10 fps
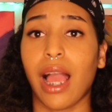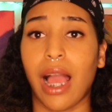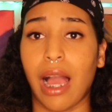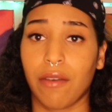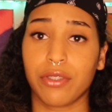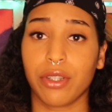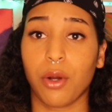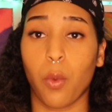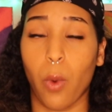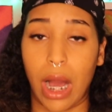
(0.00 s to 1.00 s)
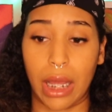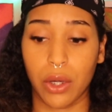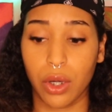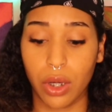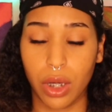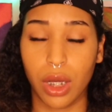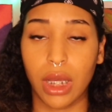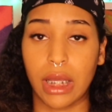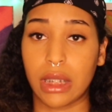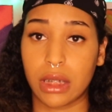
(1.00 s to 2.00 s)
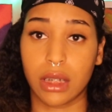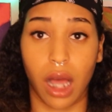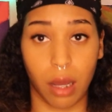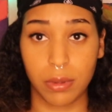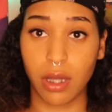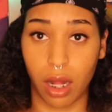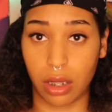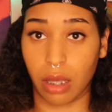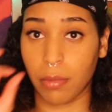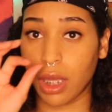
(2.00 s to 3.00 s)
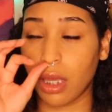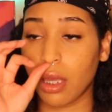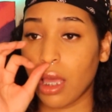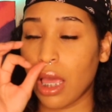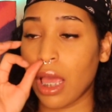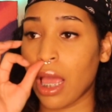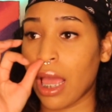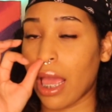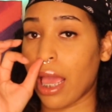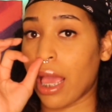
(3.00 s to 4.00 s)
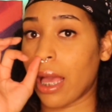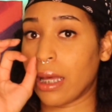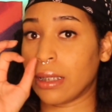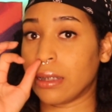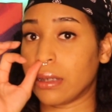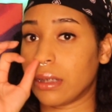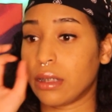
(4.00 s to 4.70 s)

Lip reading: After a while, he stopped calling me and